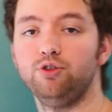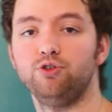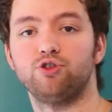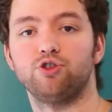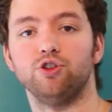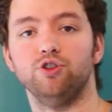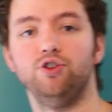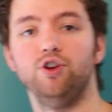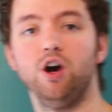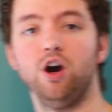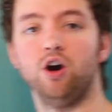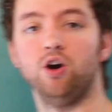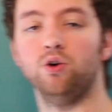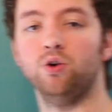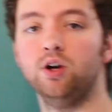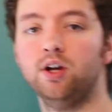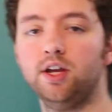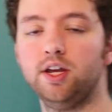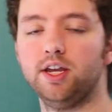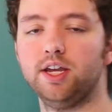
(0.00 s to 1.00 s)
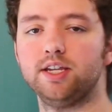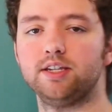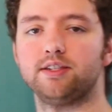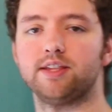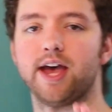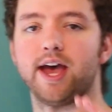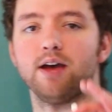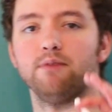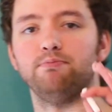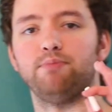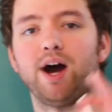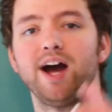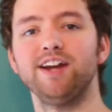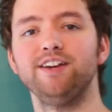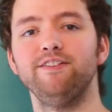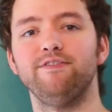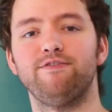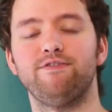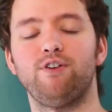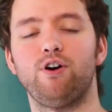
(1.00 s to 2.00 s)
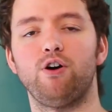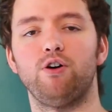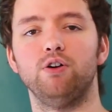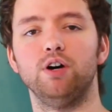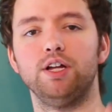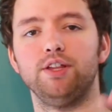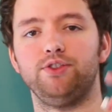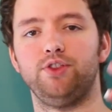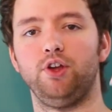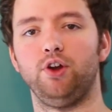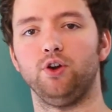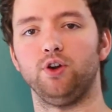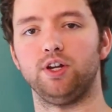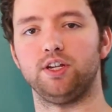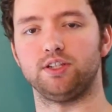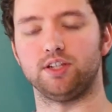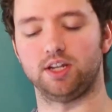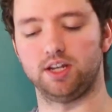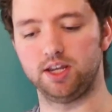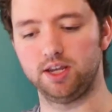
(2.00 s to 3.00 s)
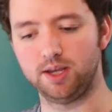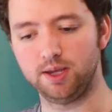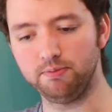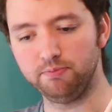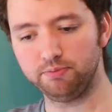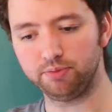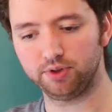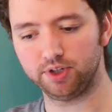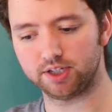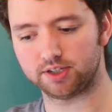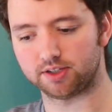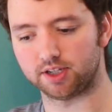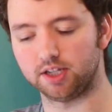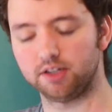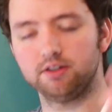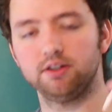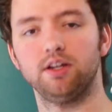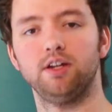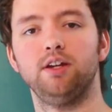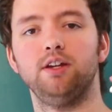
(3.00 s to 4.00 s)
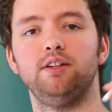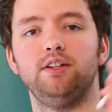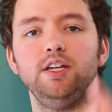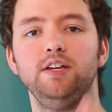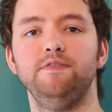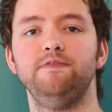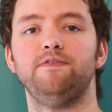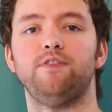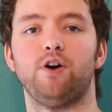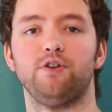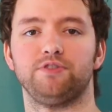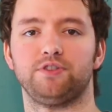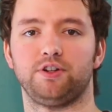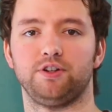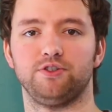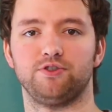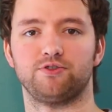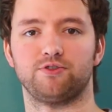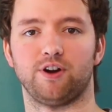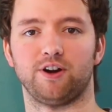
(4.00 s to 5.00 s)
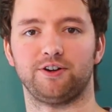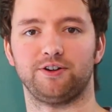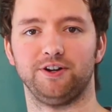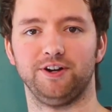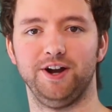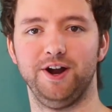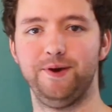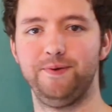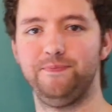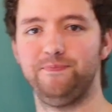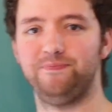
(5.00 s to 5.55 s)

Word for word: you should know is that by default, there is an implicit default constructor.